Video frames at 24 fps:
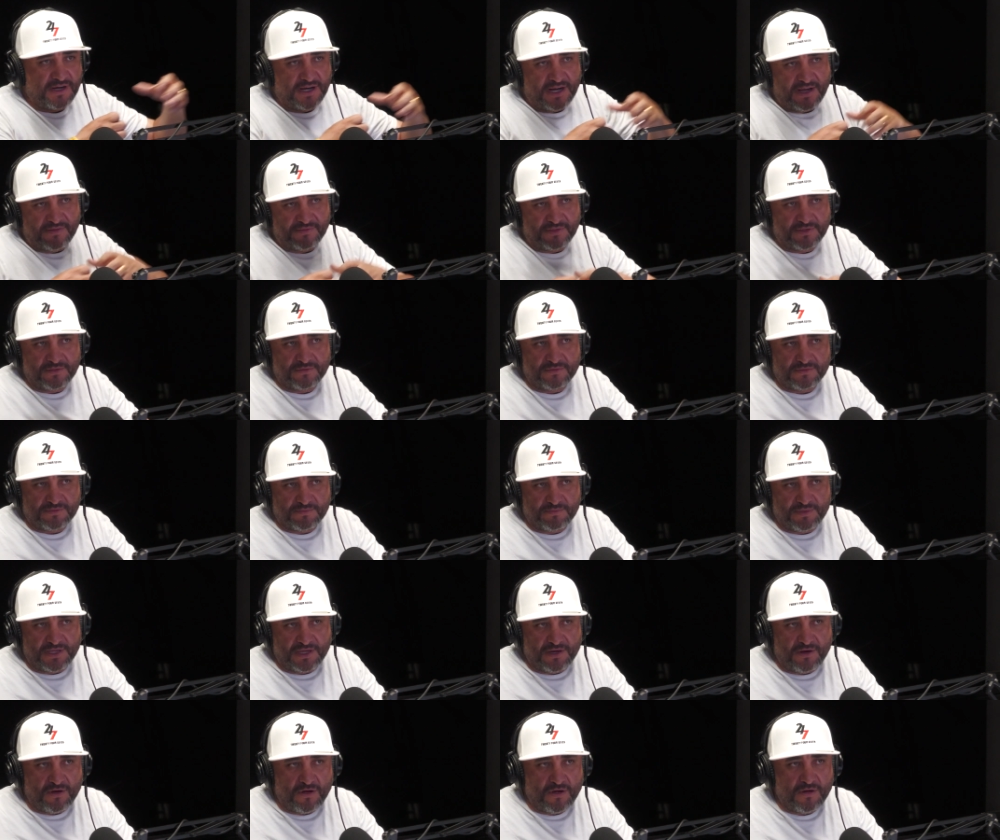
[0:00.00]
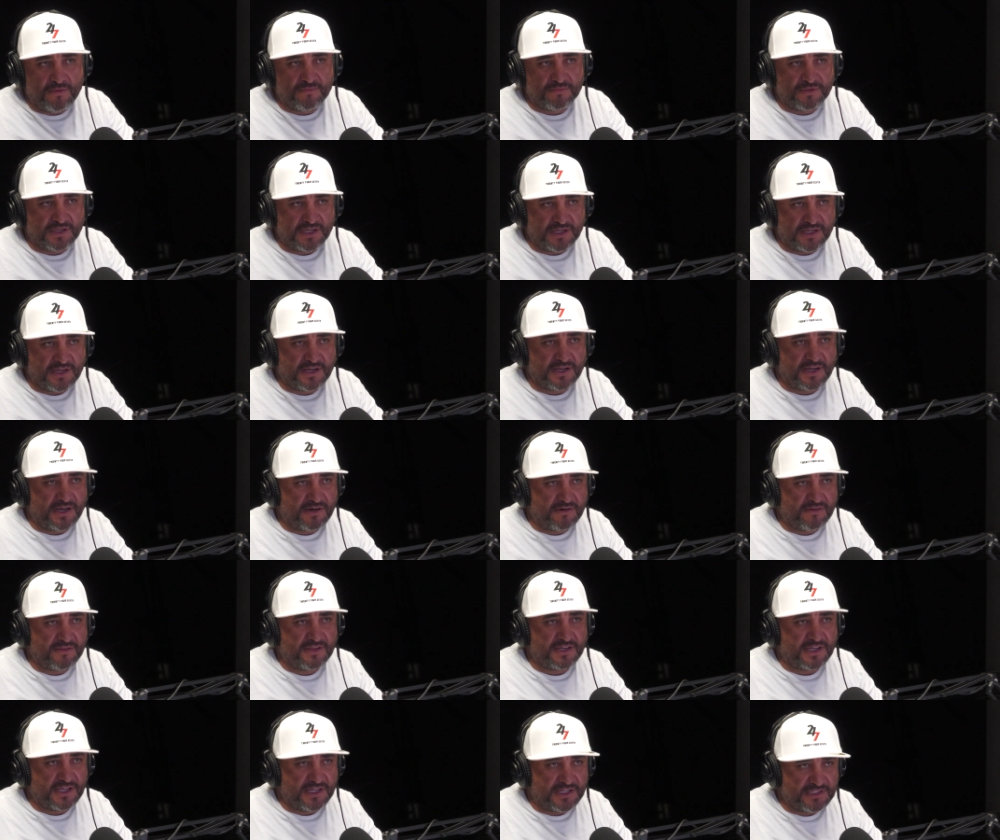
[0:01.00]
I have to be home taking care of
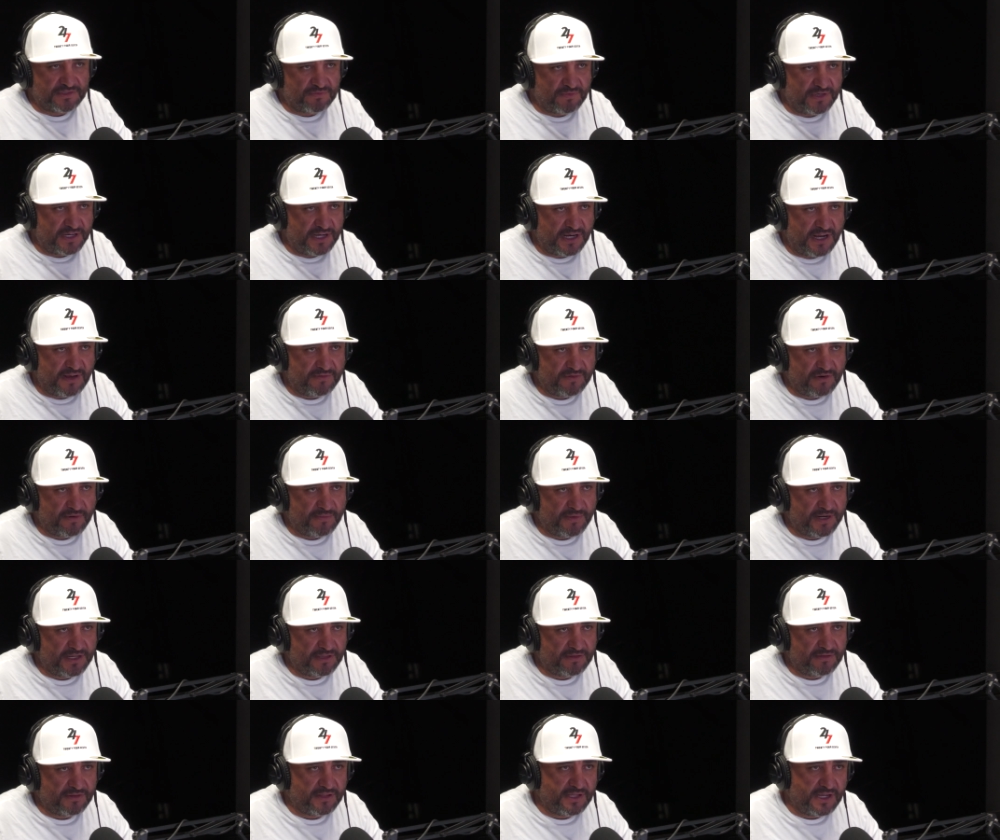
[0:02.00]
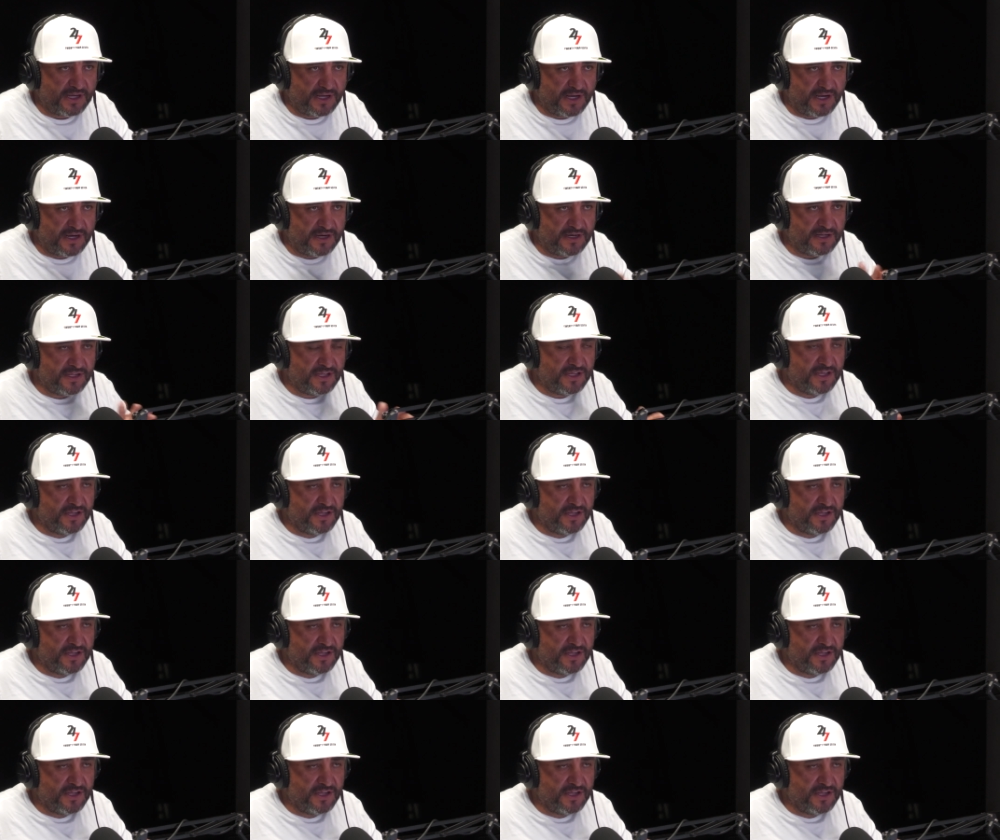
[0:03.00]
the kids when I have nobody to take care.